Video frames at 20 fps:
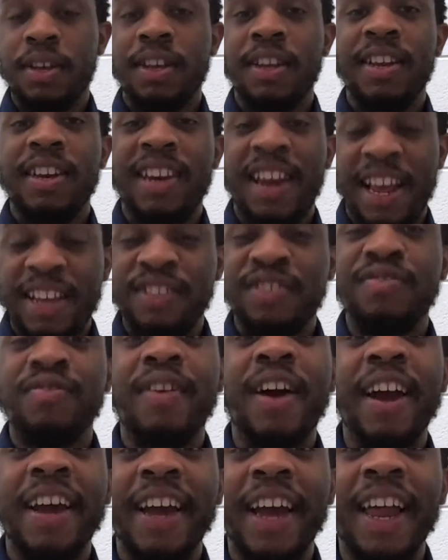That's
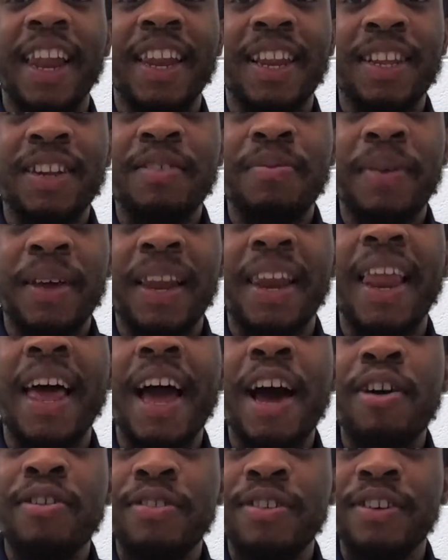right, a little bit
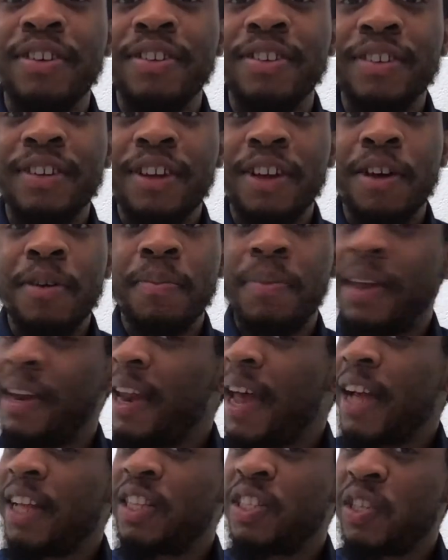louder, but
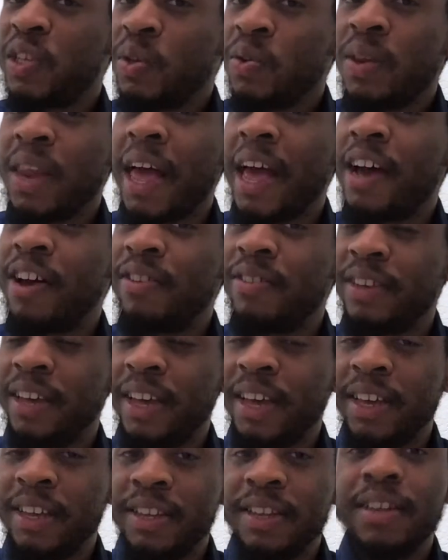not too loud
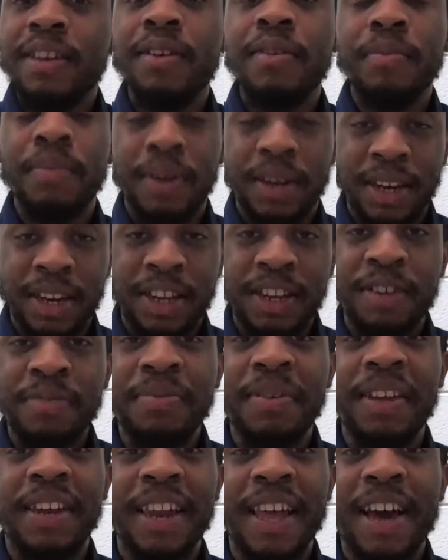yet. A little
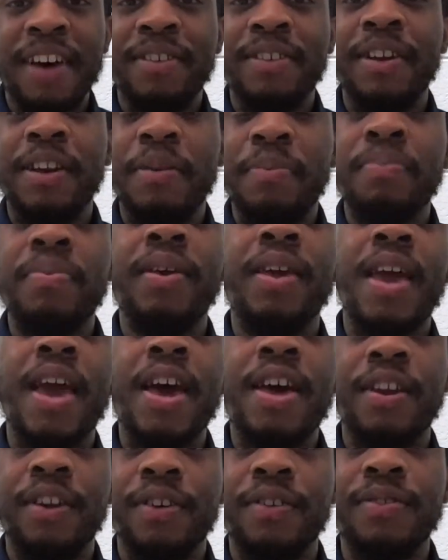bit louder than
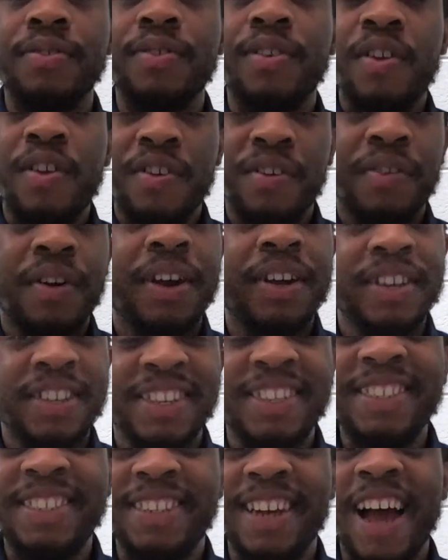piano. All right,
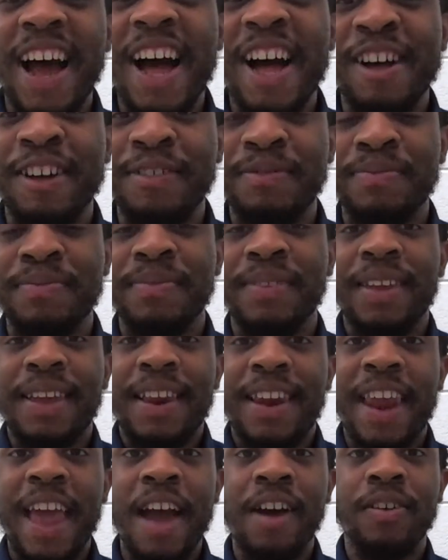good job.
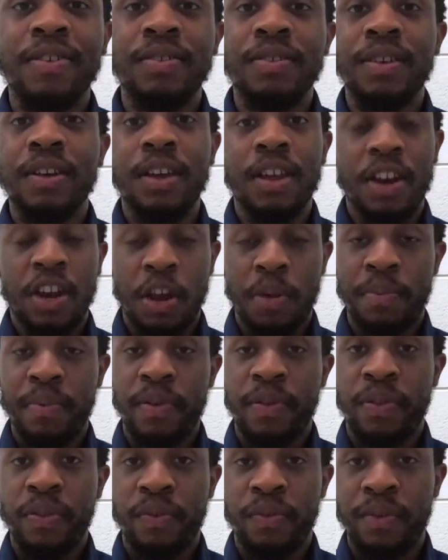Now, number
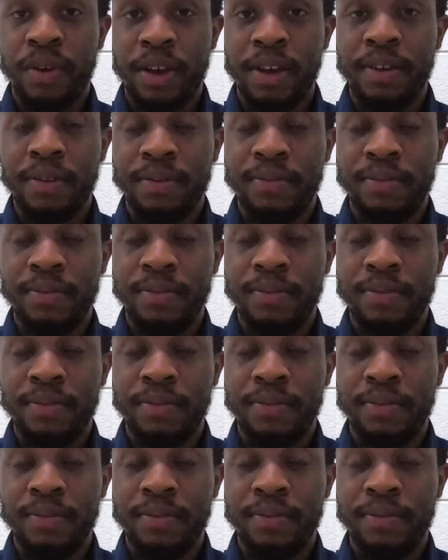3.